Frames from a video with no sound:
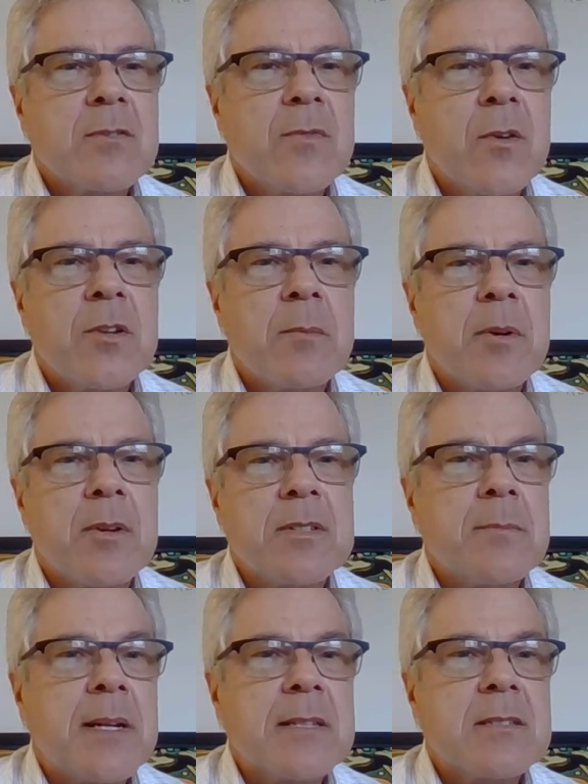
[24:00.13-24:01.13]
phone number is
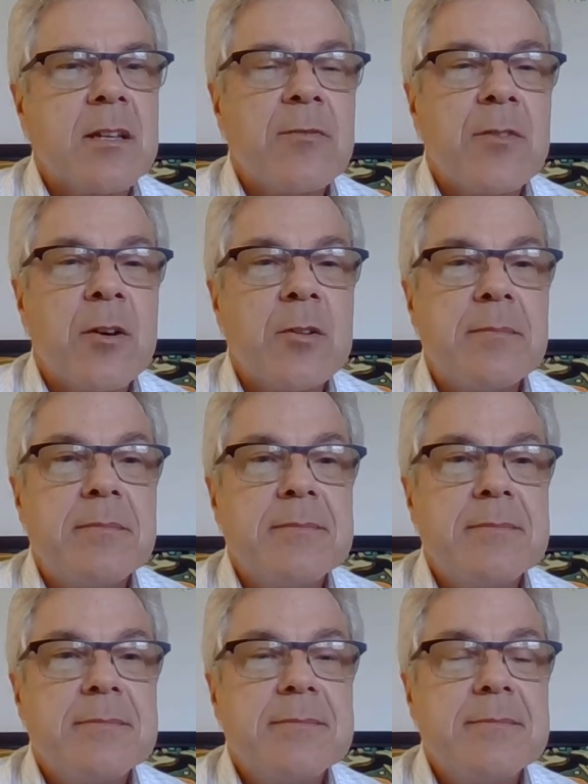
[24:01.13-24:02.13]
in my cell phone.
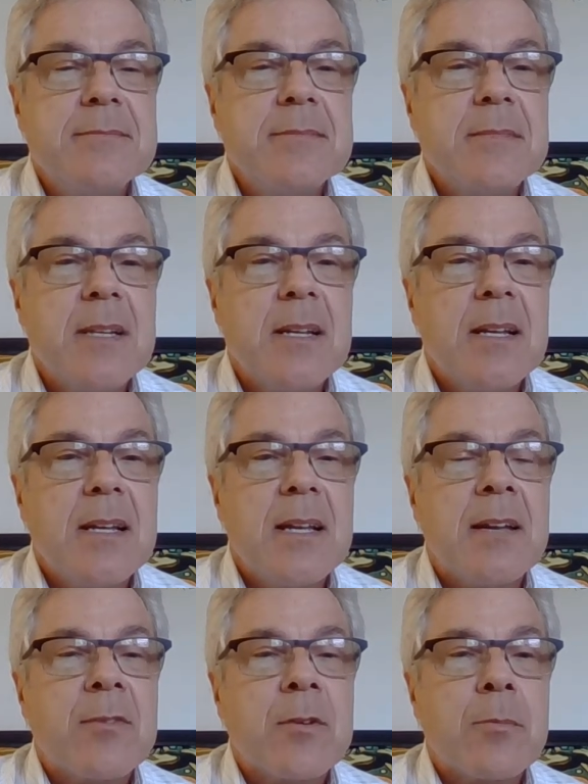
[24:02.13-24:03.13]

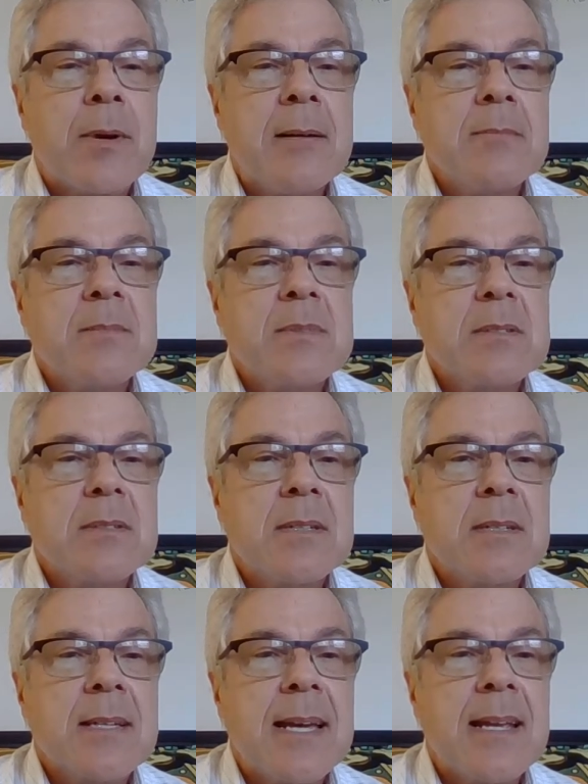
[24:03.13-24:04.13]
If there are problems
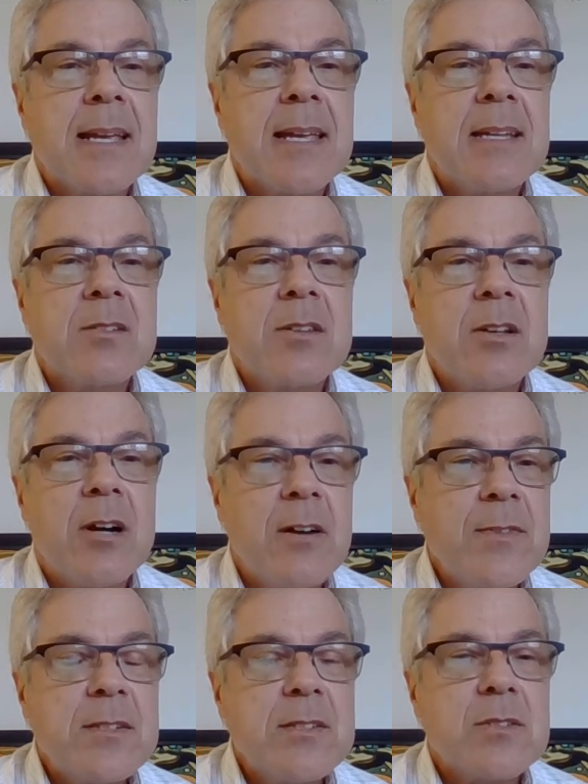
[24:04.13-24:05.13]
on getting into the
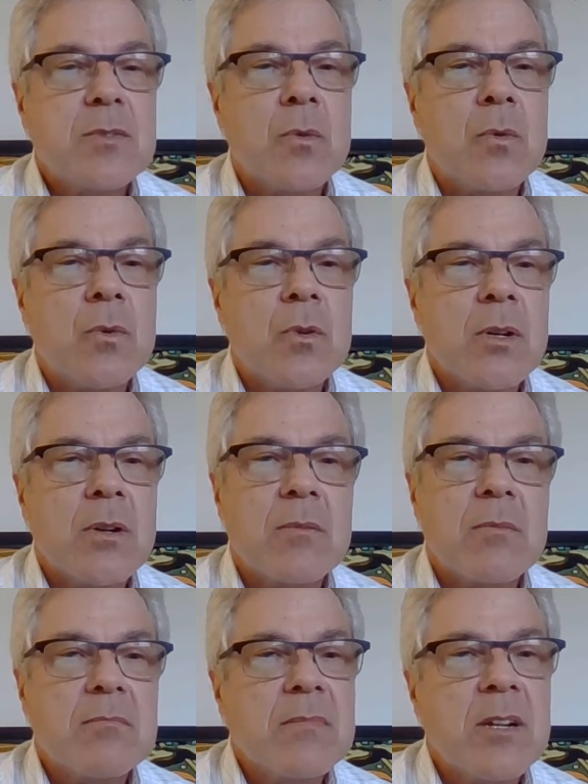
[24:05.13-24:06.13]
office
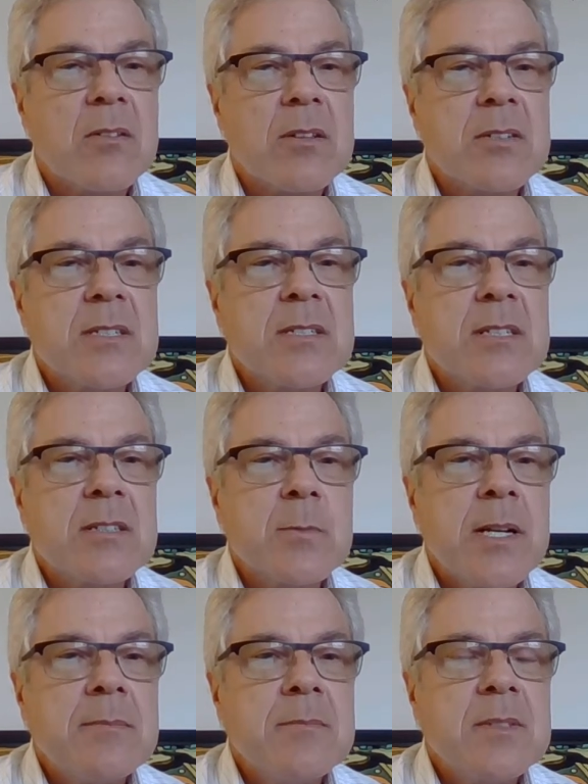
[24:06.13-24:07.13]
or logistics
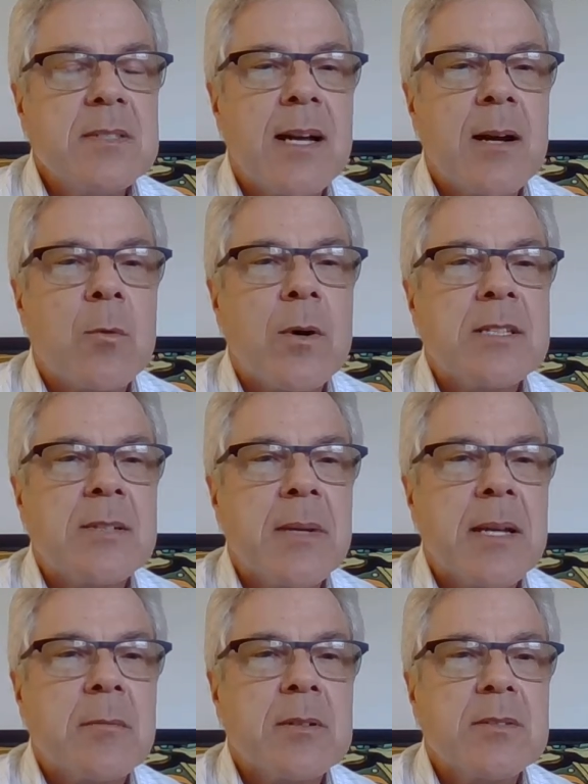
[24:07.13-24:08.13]
problems, I want to be
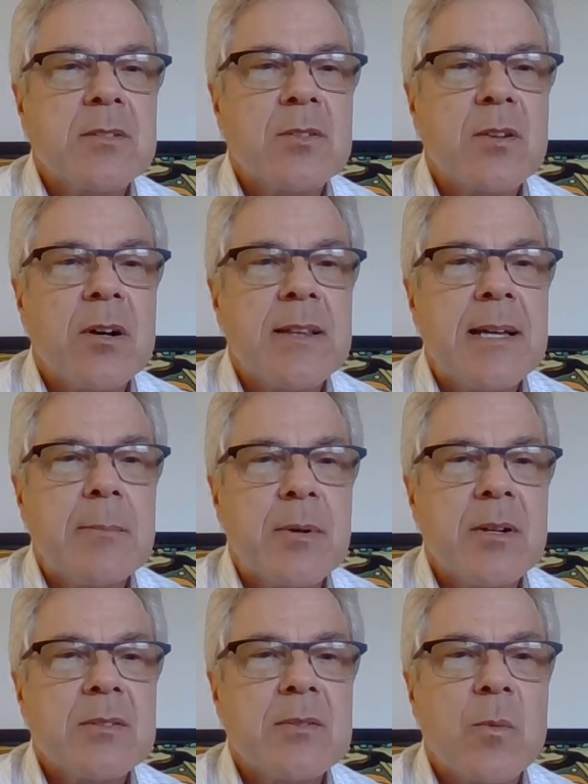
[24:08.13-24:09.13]
able to call that
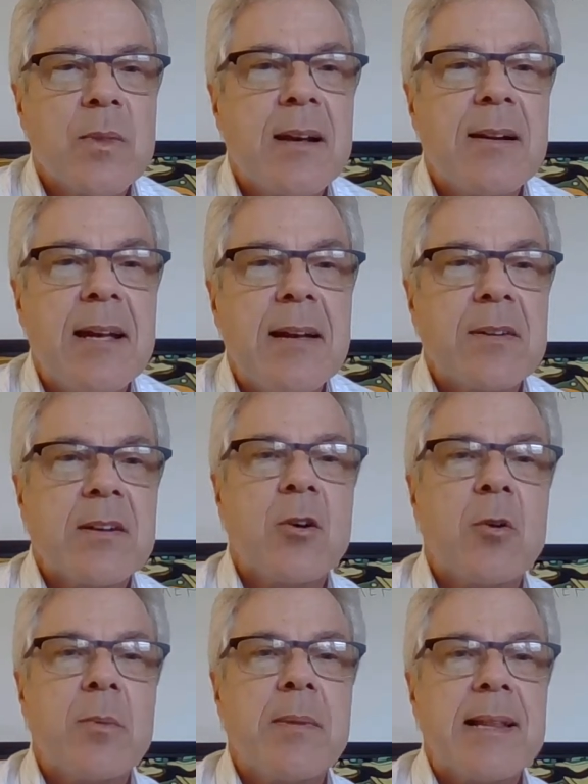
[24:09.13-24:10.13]
person without having to
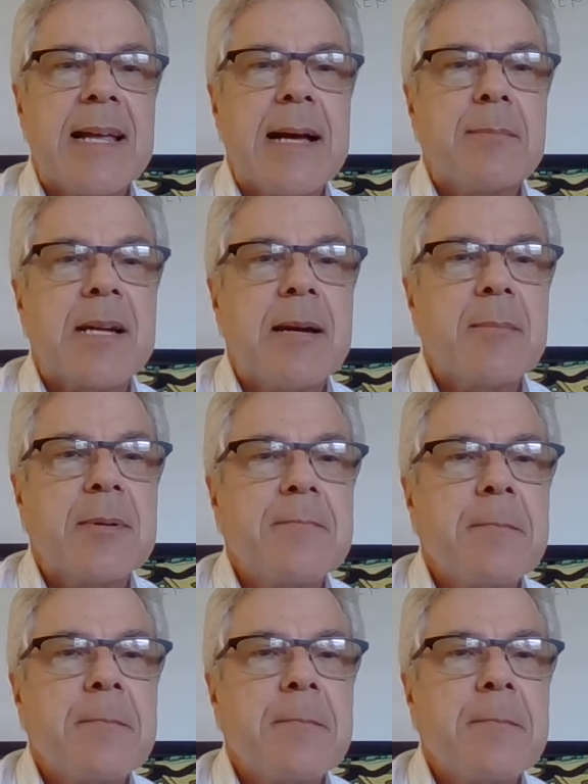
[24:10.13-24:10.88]
open my laptop.